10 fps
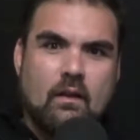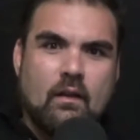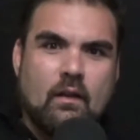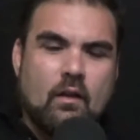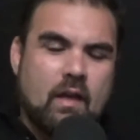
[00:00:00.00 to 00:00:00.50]

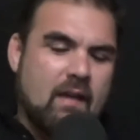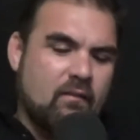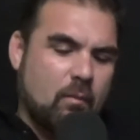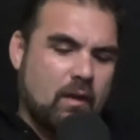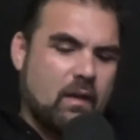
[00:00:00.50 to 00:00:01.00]
Okay,
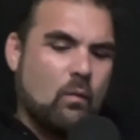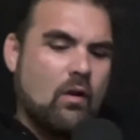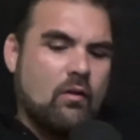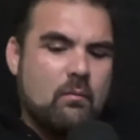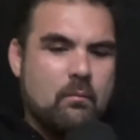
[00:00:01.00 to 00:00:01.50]
everybody,
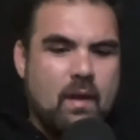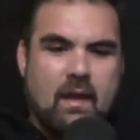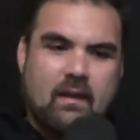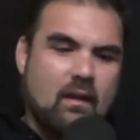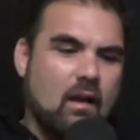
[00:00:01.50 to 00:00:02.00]
welcome
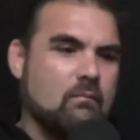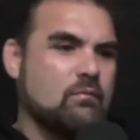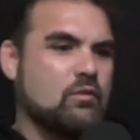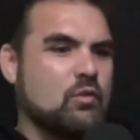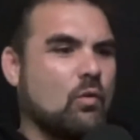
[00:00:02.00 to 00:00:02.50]
back.
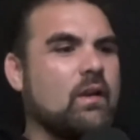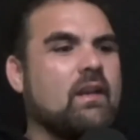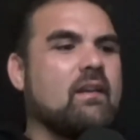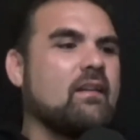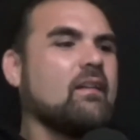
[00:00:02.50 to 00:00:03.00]
I'm
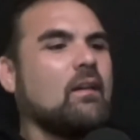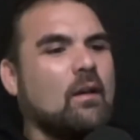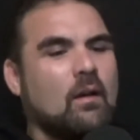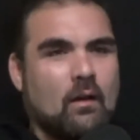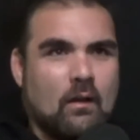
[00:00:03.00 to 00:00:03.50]
joined,
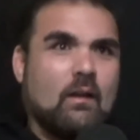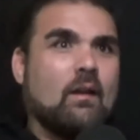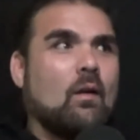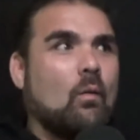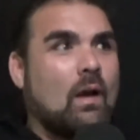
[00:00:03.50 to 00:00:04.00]

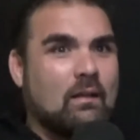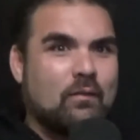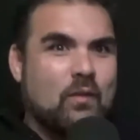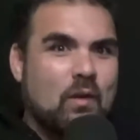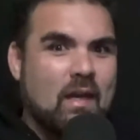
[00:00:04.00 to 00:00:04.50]
a
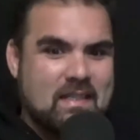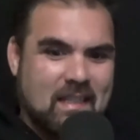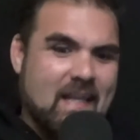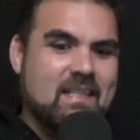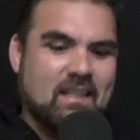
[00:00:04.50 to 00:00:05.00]
few days
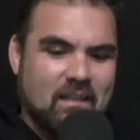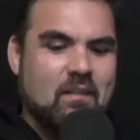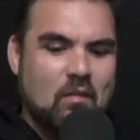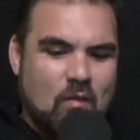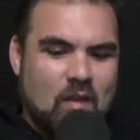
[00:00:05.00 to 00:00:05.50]
later
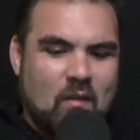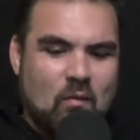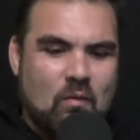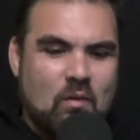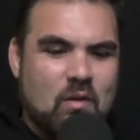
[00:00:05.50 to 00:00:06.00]

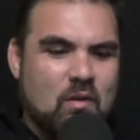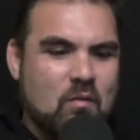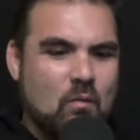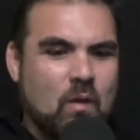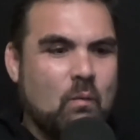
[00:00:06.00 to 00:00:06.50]
than
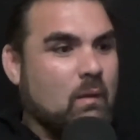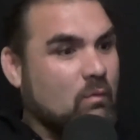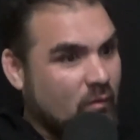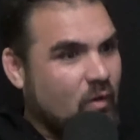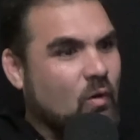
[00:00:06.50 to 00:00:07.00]
when we
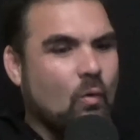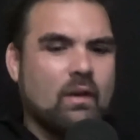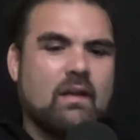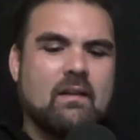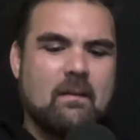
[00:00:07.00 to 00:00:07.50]
were
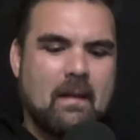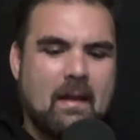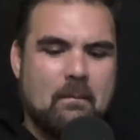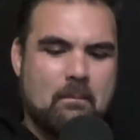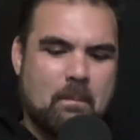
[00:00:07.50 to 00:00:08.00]
recording.
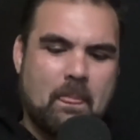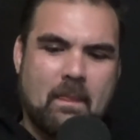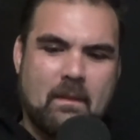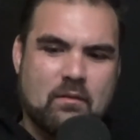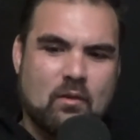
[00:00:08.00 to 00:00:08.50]

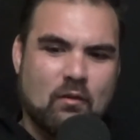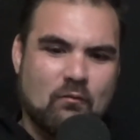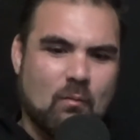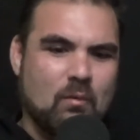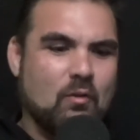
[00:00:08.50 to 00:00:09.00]
The Tongan
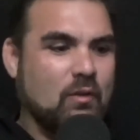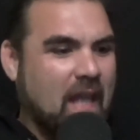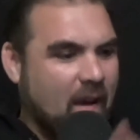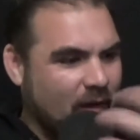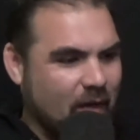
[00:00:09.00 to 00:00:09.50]
Robin Hood
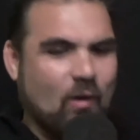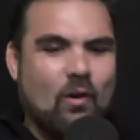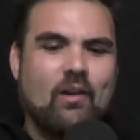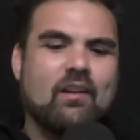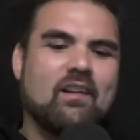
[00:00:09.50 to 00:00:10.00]
carried
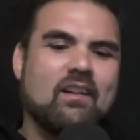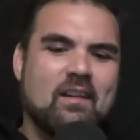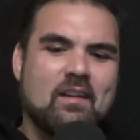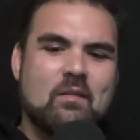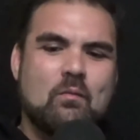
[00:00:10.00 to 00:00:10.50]
on
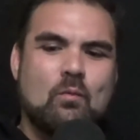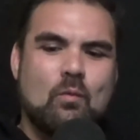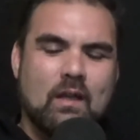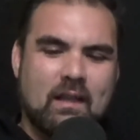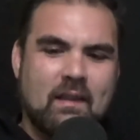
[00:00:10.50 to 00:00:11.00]

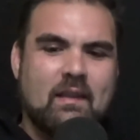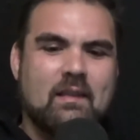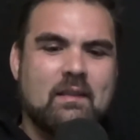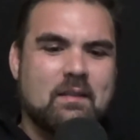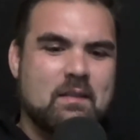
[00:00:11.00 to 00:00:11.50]
with
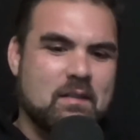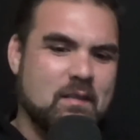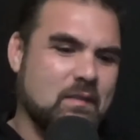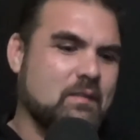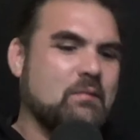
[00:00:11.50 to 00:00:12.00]

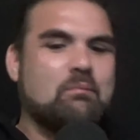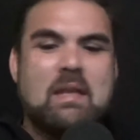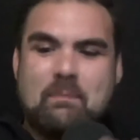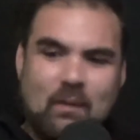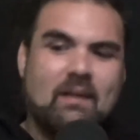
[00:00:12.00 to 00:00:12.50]
his
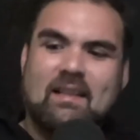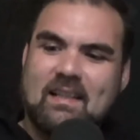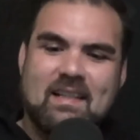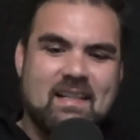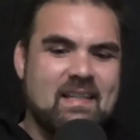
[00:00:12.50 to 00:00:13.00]

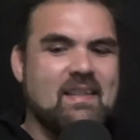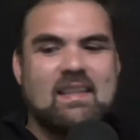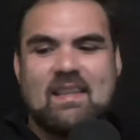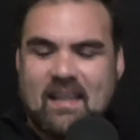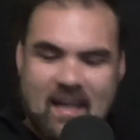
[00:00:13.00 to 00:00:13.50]
people
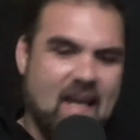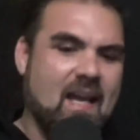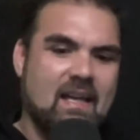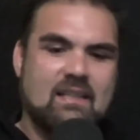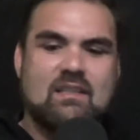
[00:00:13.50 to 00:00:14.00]
in the
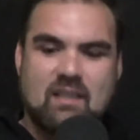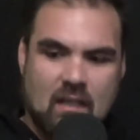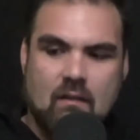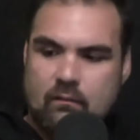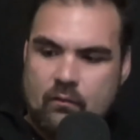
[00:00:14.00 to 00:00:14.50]
cars
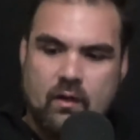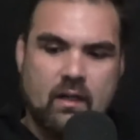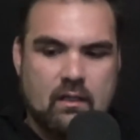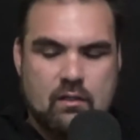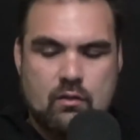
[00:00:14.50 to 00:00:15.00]

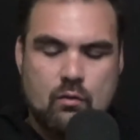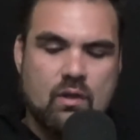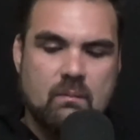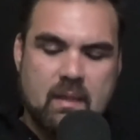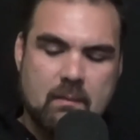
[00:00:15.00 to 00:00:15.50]
delivering to
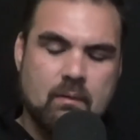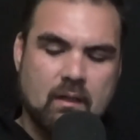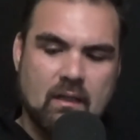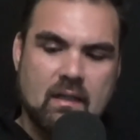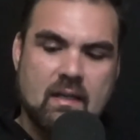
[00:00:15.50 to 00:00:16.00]
the
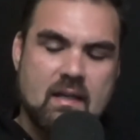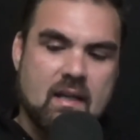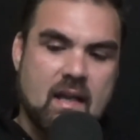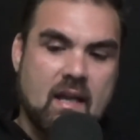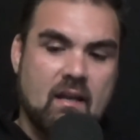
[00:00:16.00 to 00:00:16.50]
people.
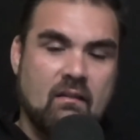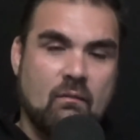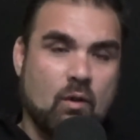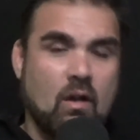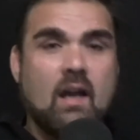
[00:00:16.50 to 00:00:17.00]
And
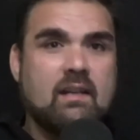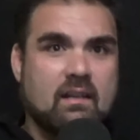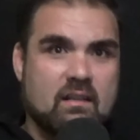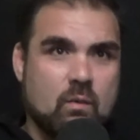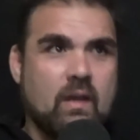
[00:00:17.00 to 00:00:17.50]
what I
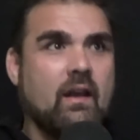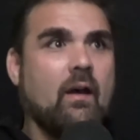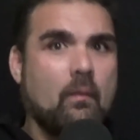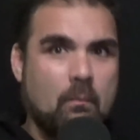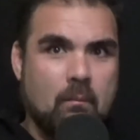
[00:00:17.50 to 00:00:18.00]
did is went
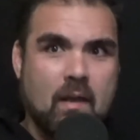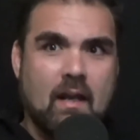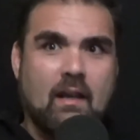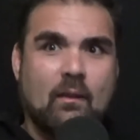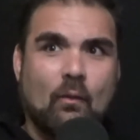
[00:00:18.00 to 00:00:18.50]
home
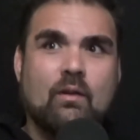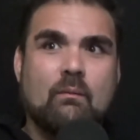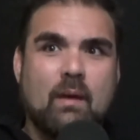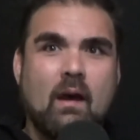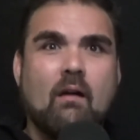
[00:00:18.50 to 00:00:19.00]
and thought
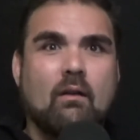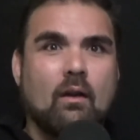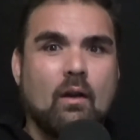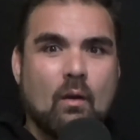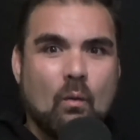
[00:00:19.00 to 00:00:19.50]
about
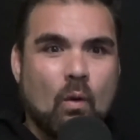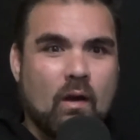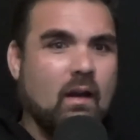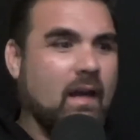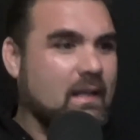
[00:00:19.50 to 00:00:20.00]

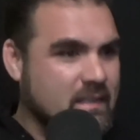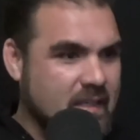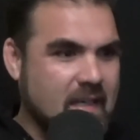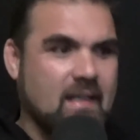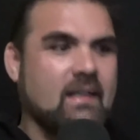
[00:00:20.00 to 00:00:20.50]
what I had
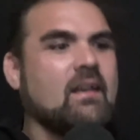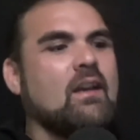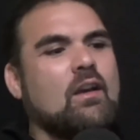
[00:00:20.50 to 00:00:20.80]
seen.